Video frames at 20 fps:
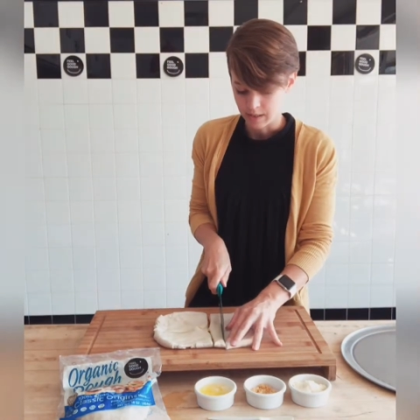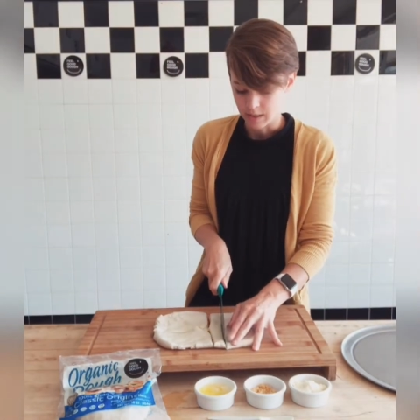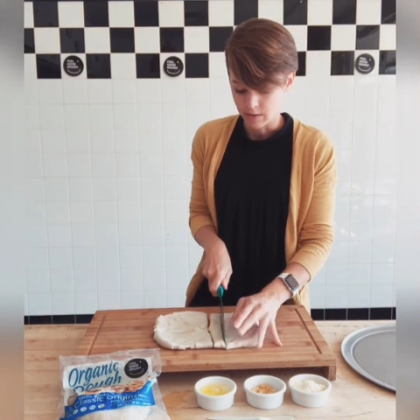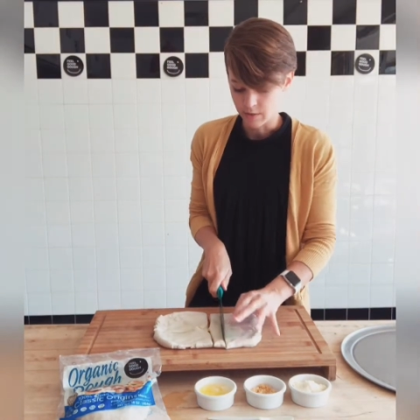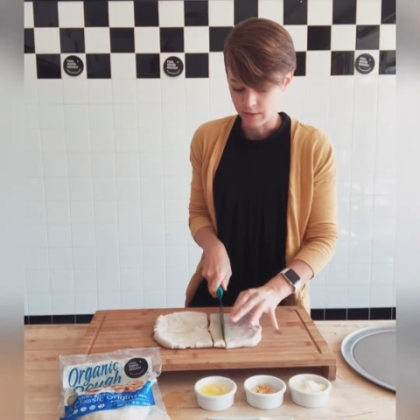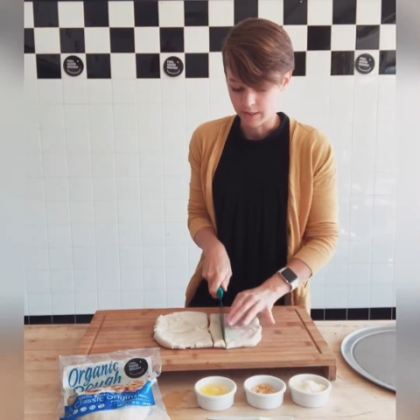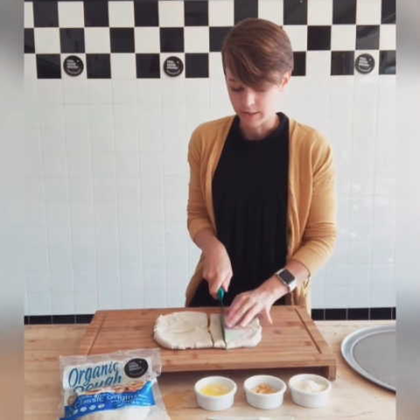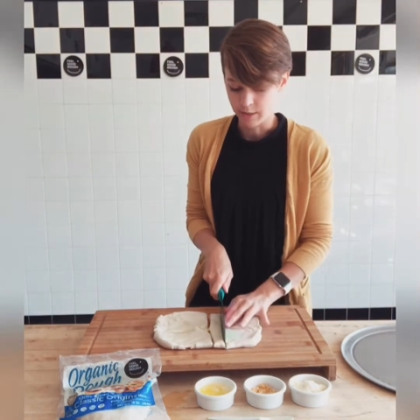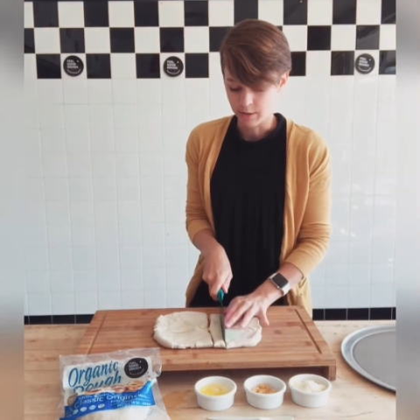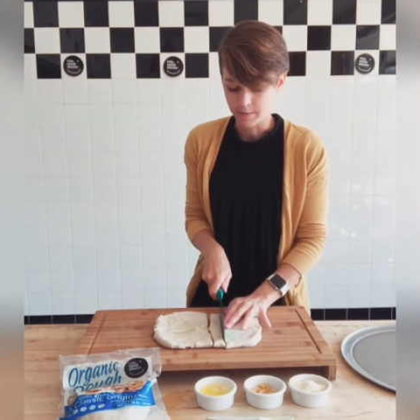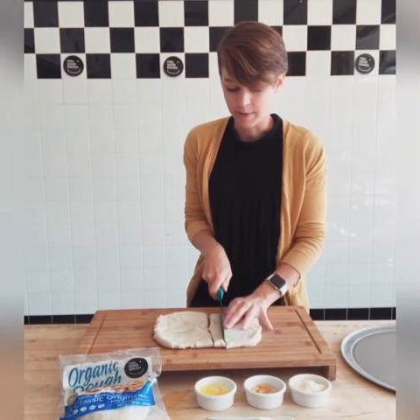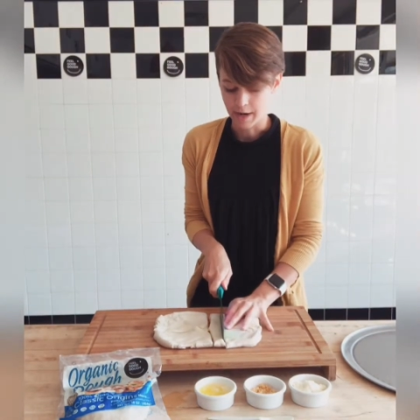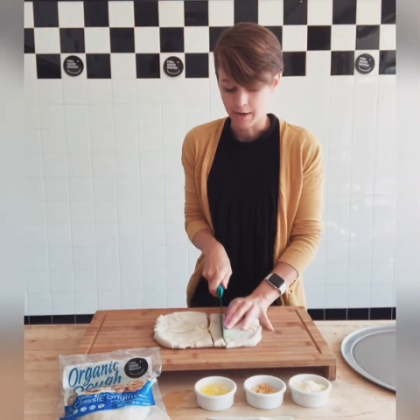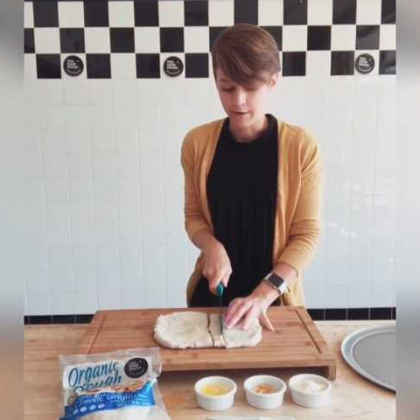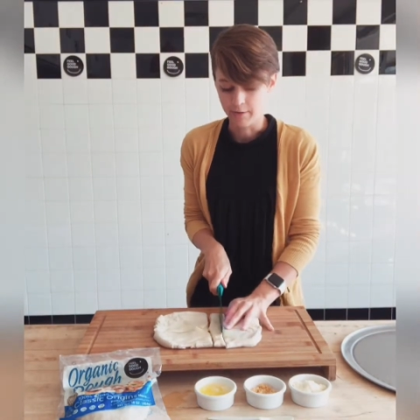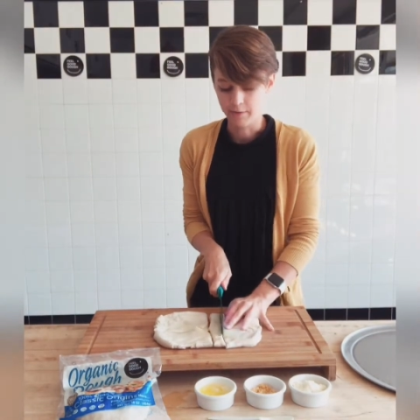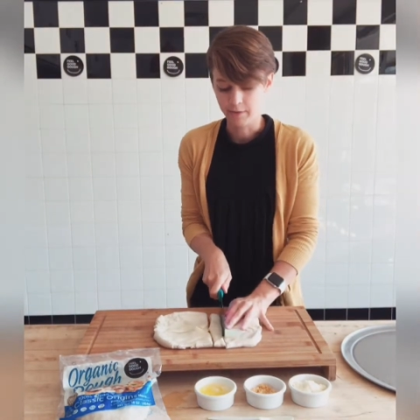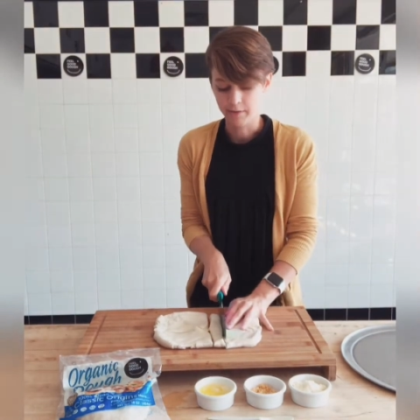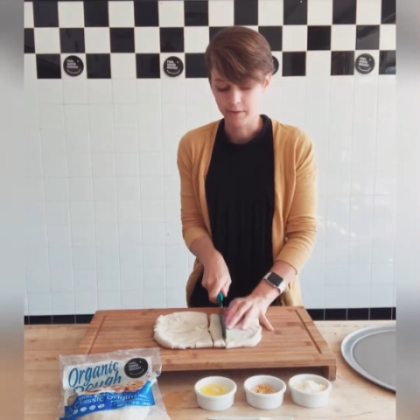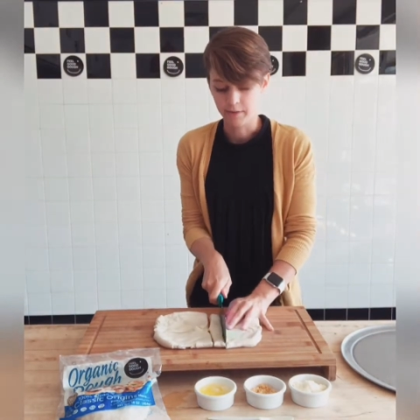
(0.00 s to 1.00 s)
You can do them
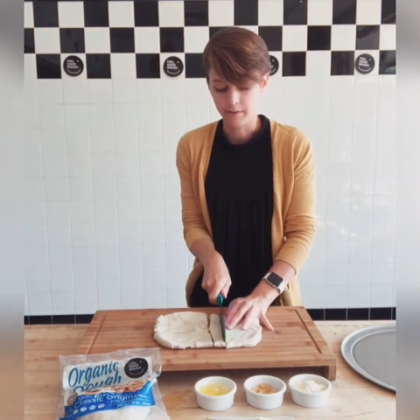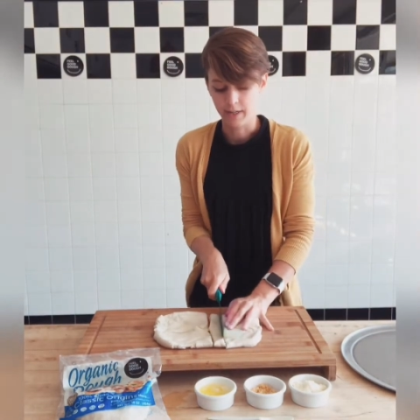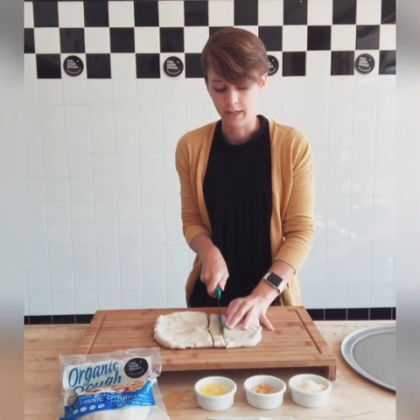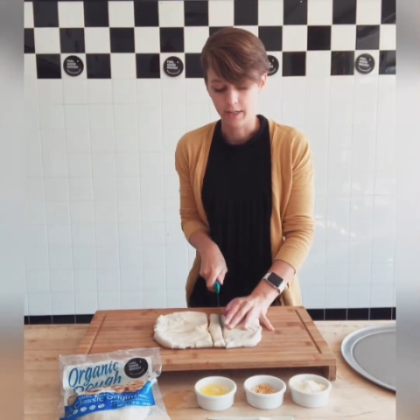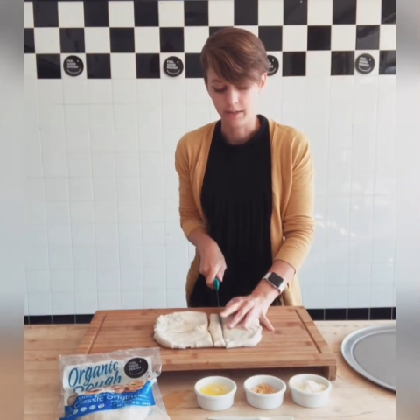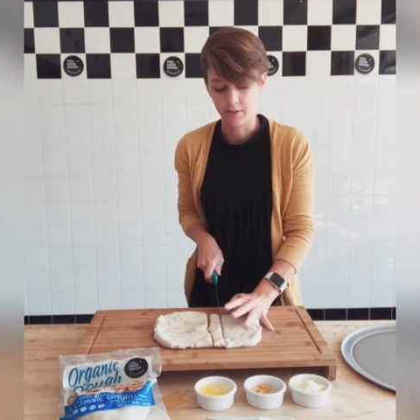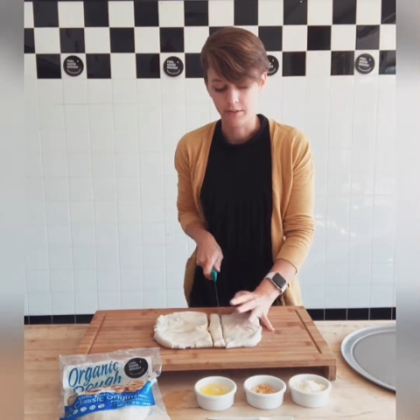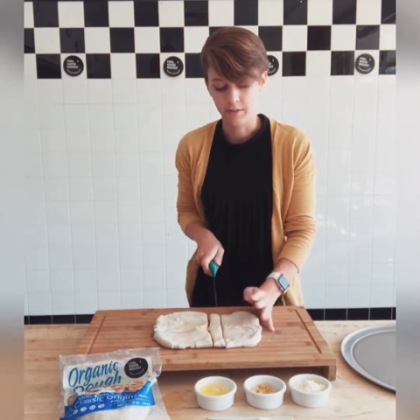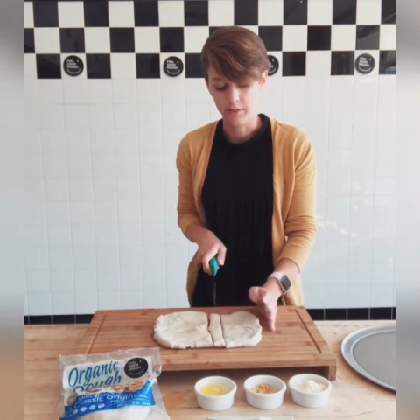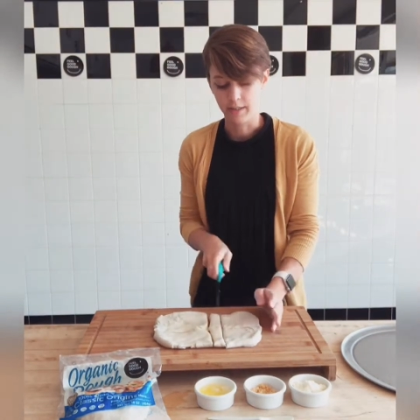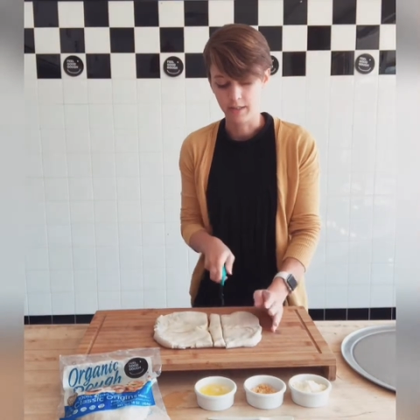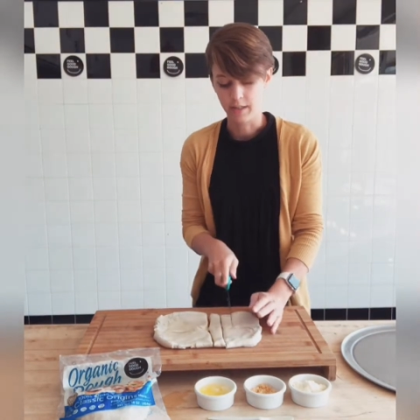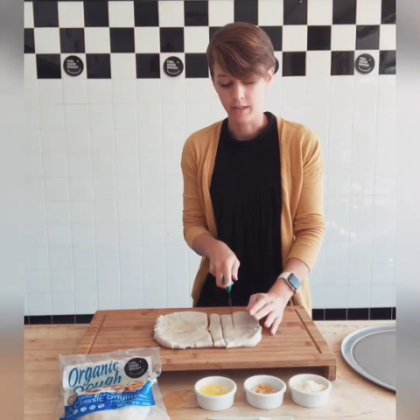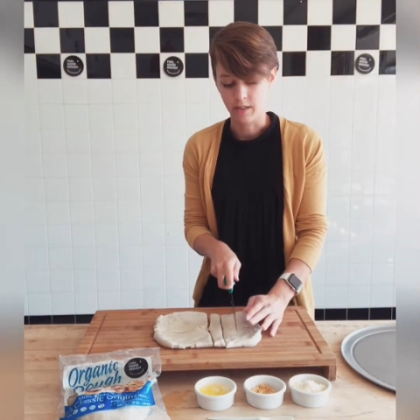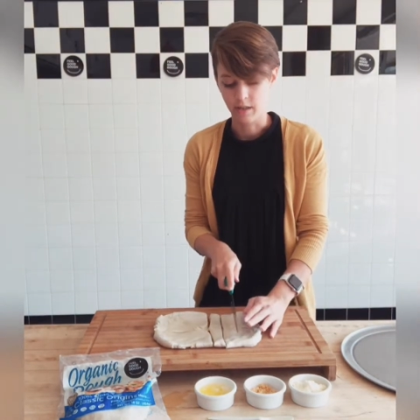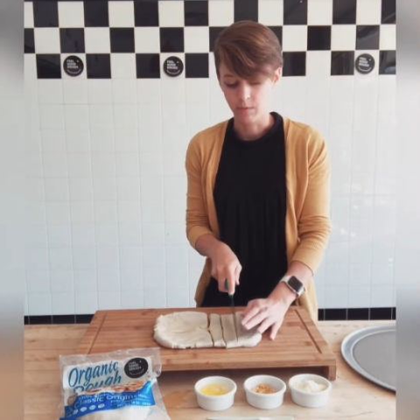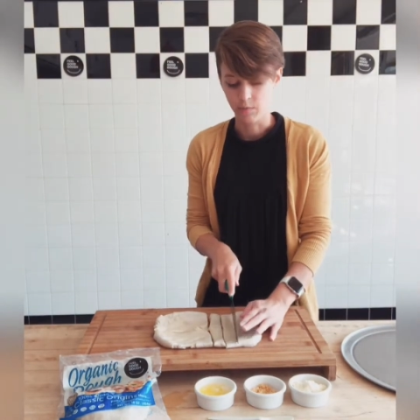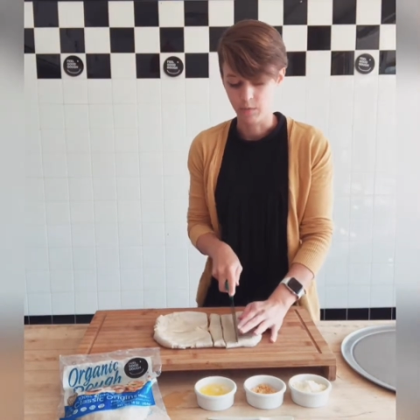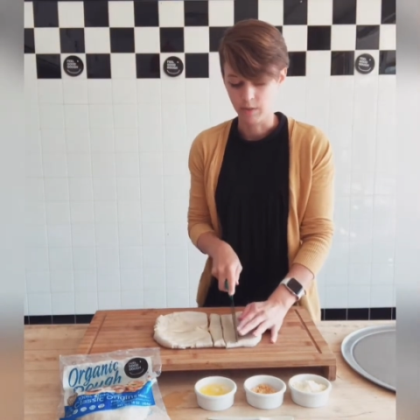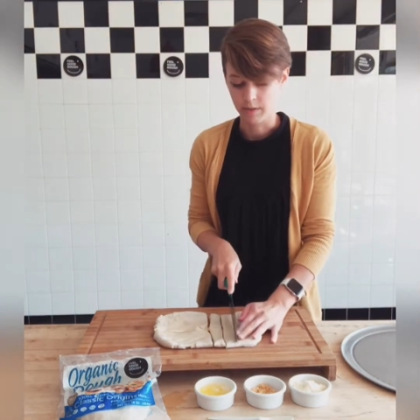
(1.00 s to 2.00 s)
however thick or thin that
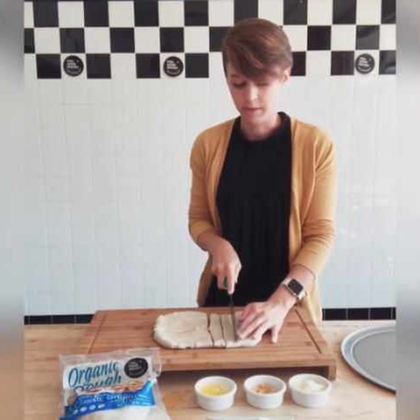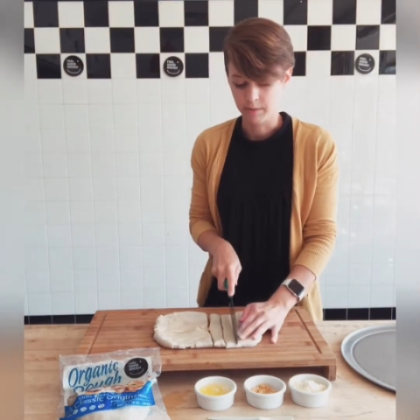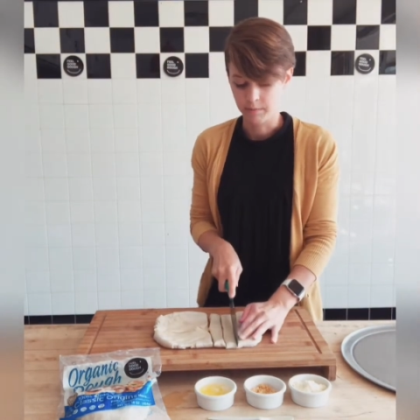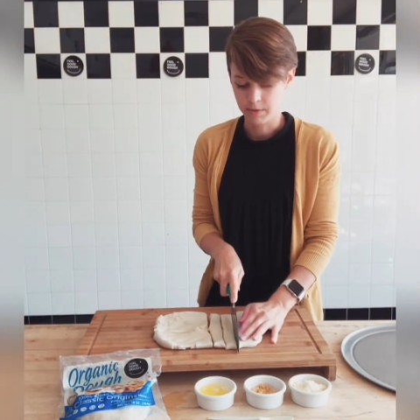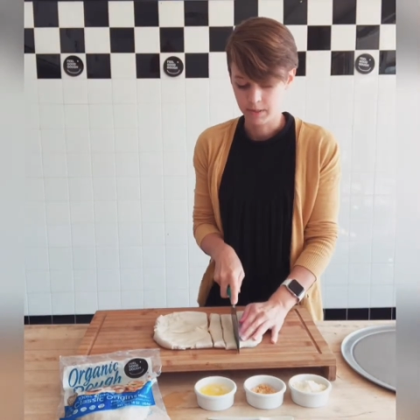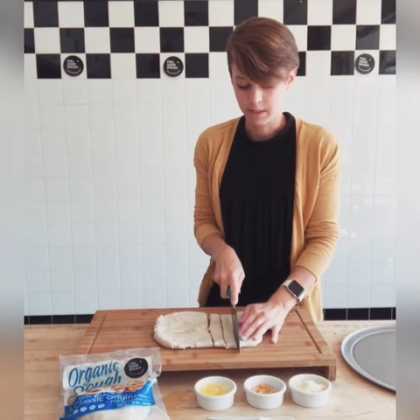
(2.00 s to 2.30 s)
you want them